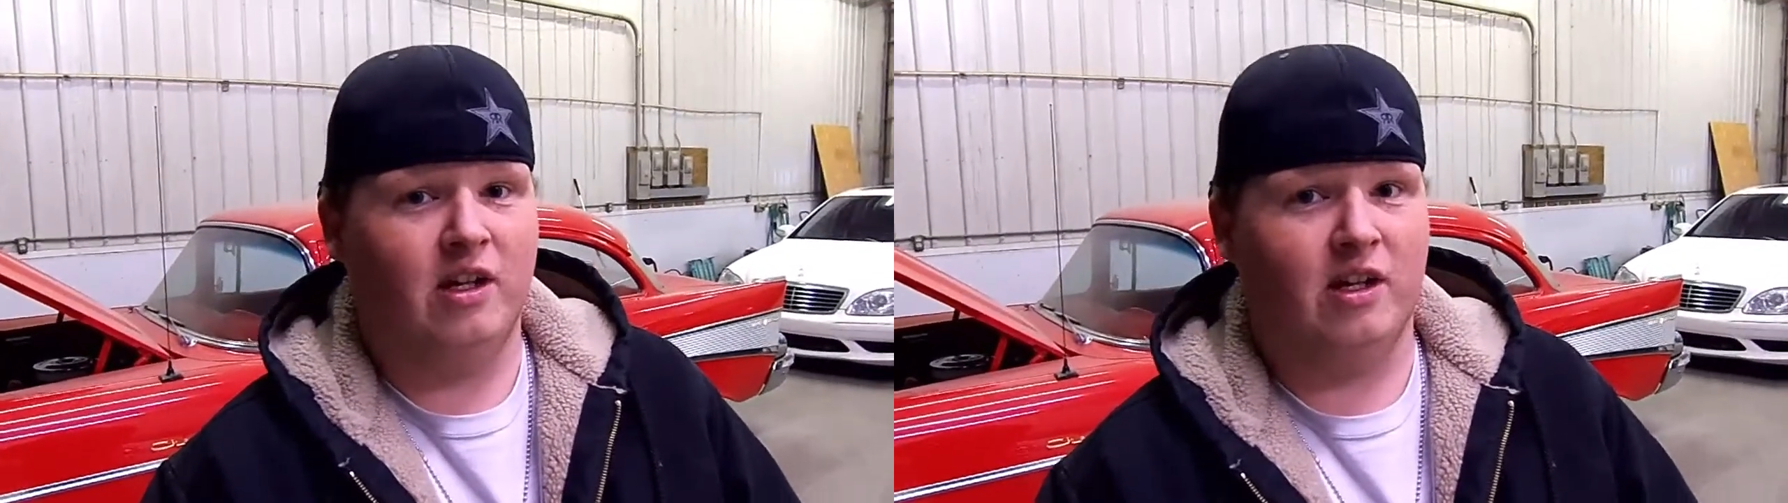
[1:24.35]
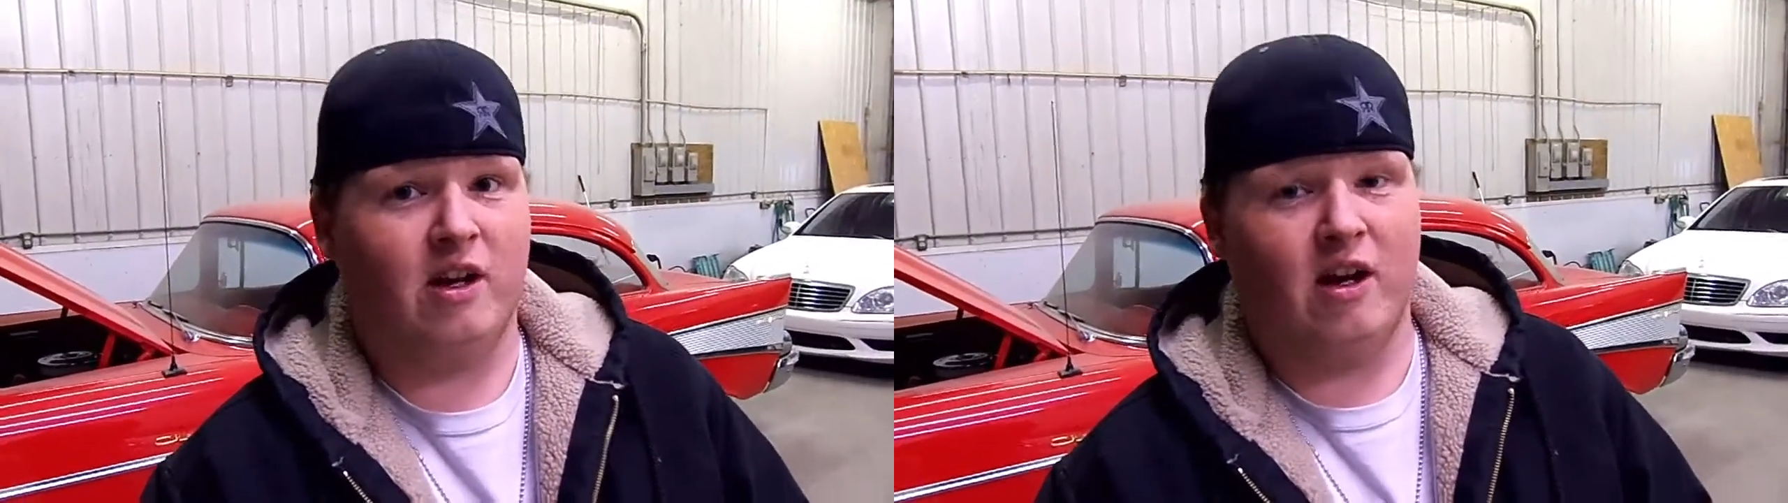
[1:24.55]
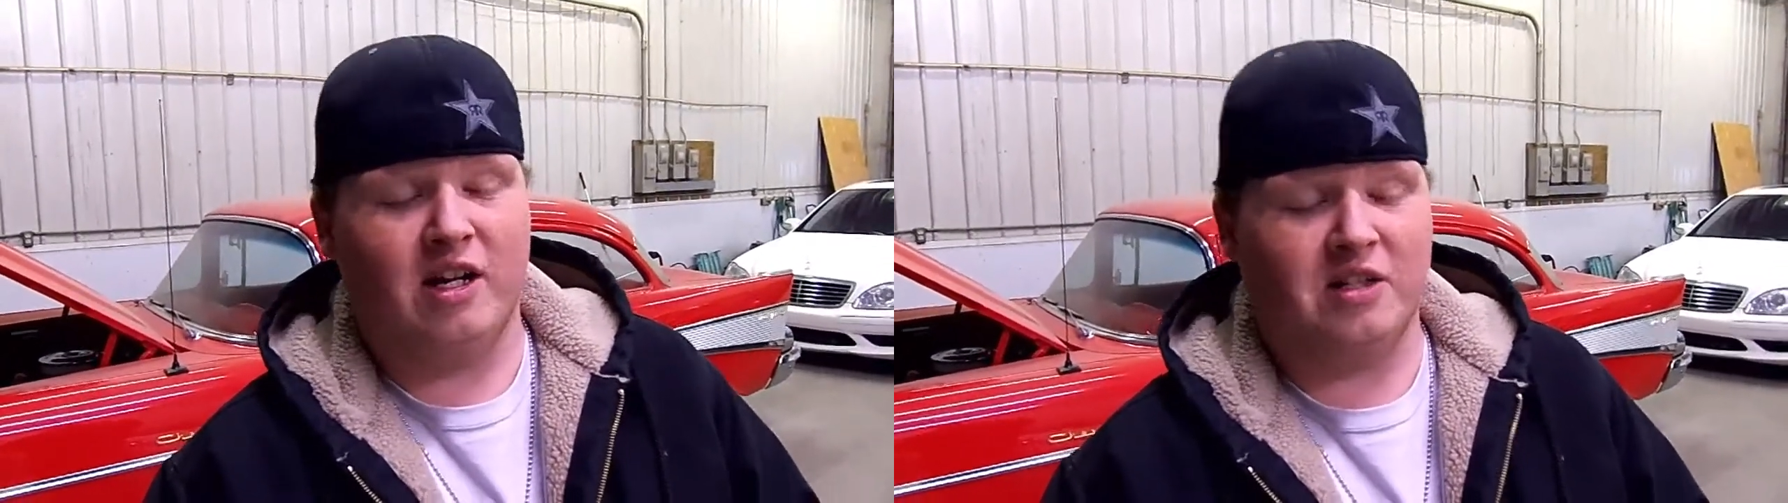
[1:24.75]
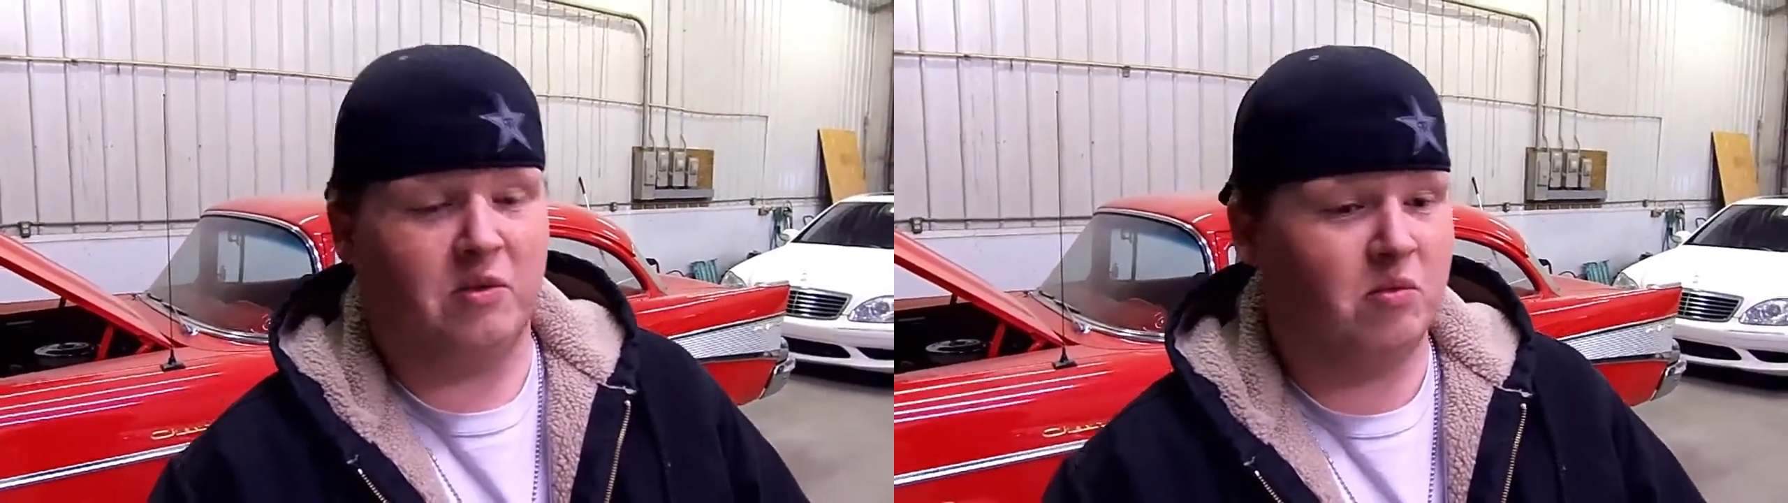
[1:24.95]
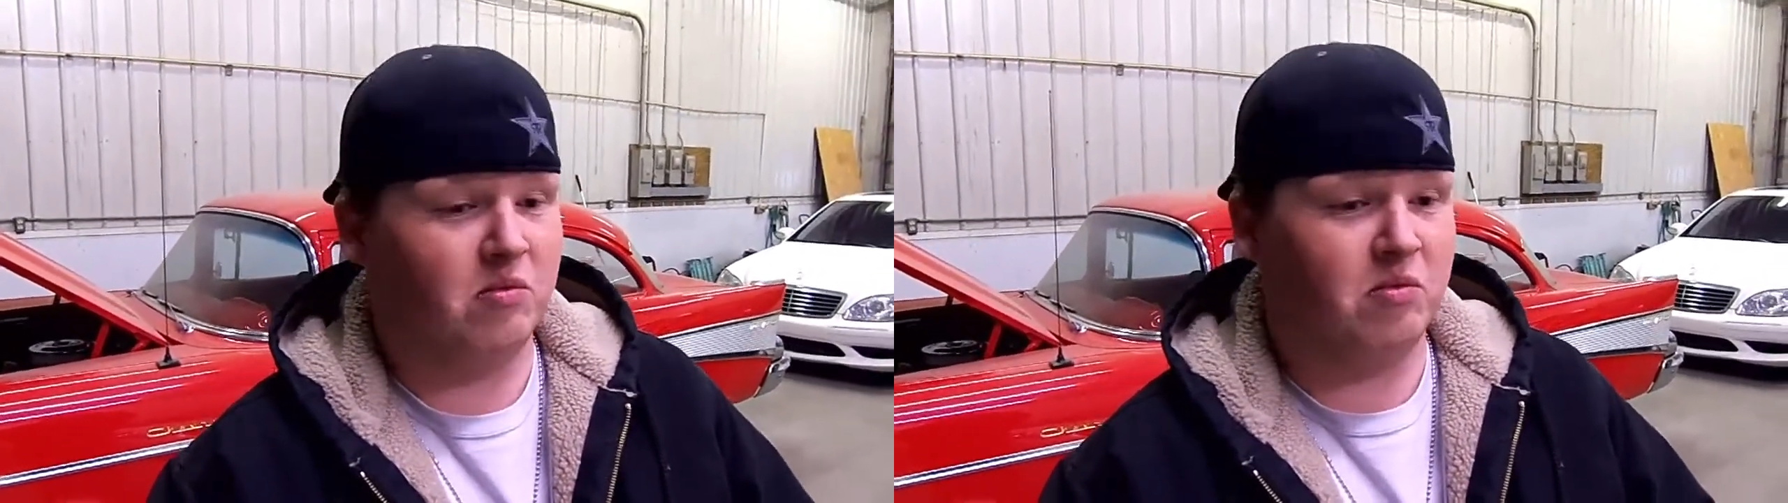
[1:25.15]
The car hasn't
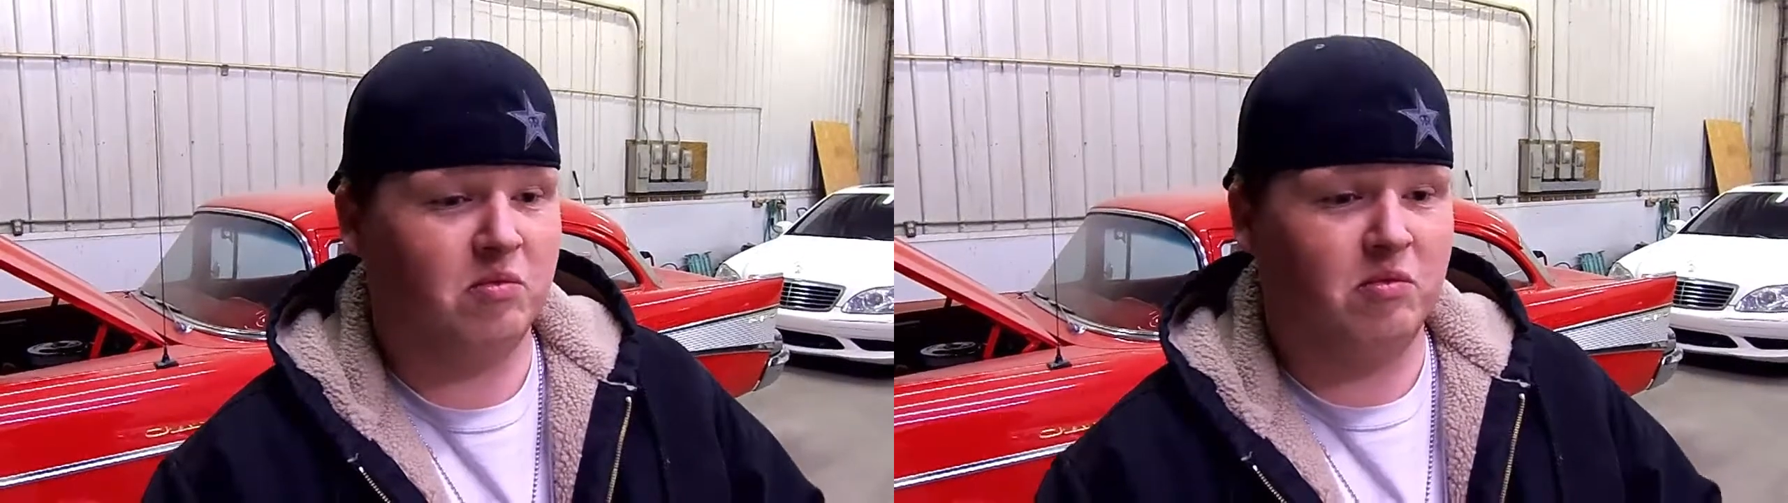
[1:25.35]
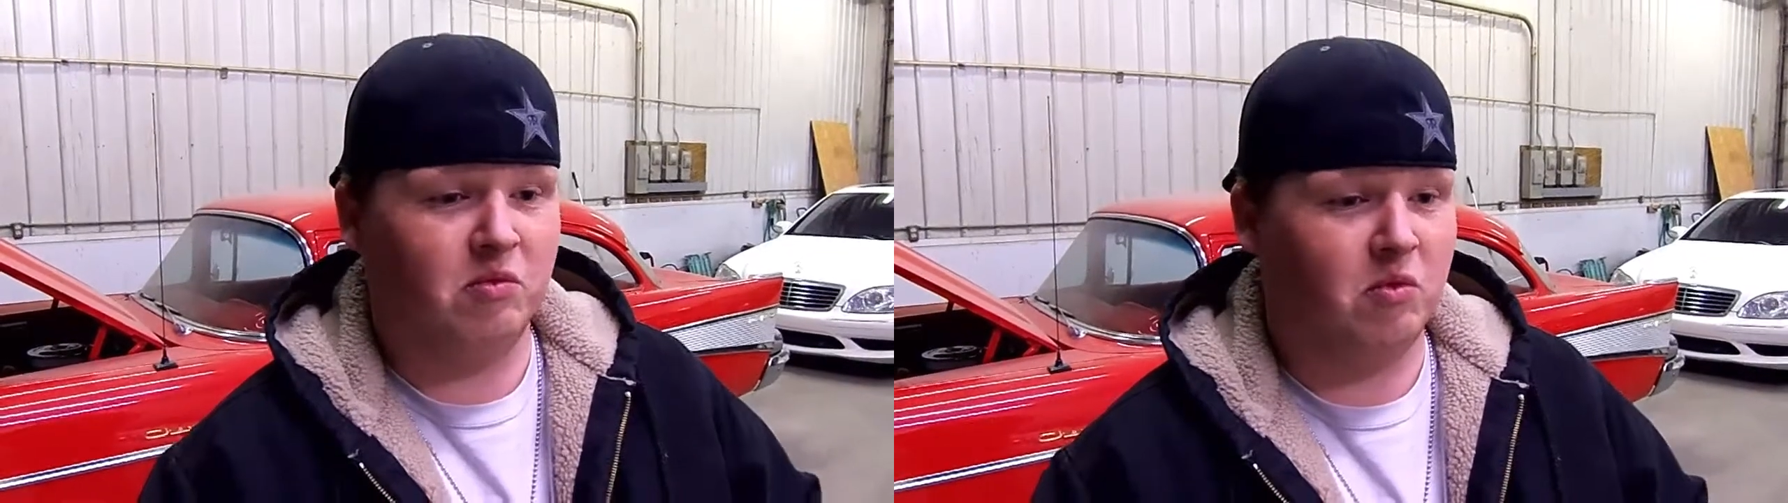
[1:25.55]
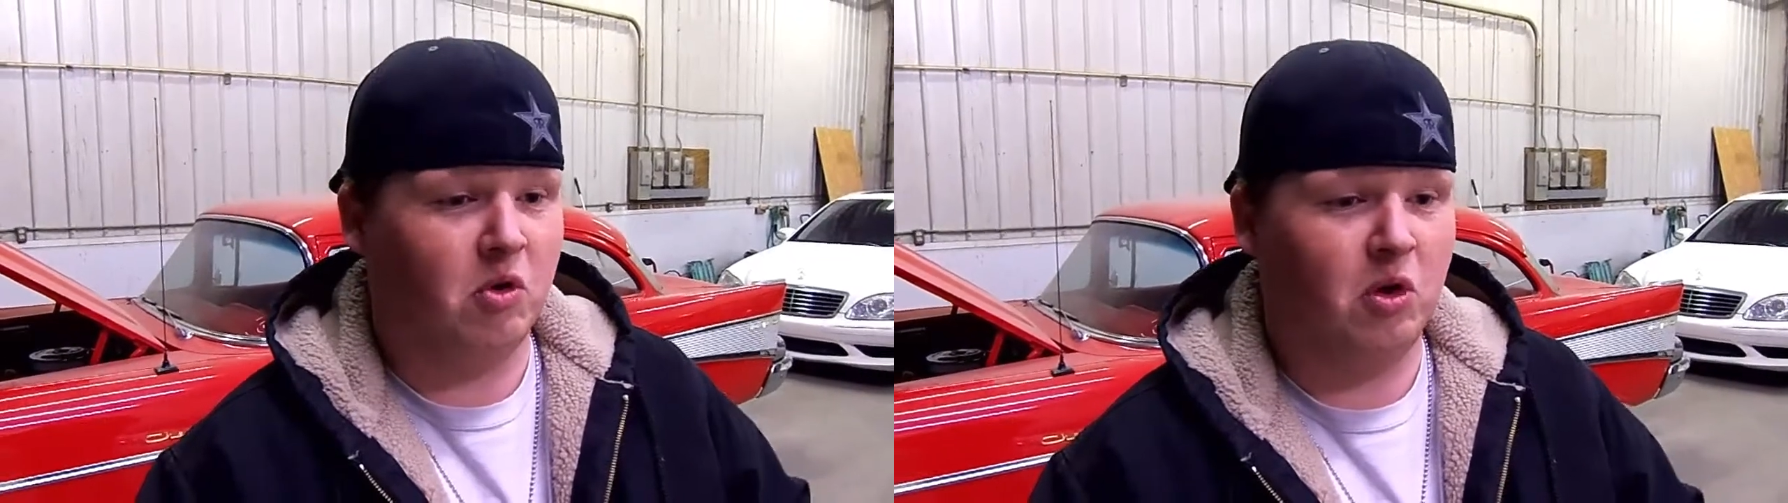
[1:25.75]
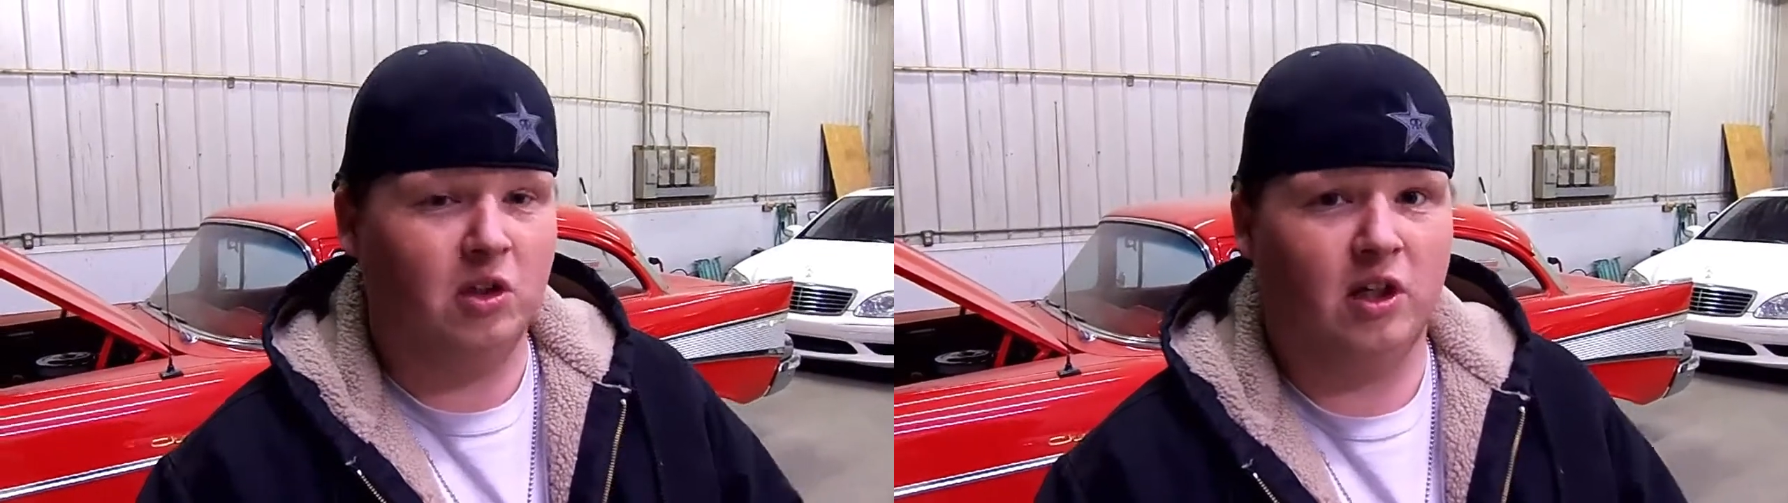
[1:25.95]
rolled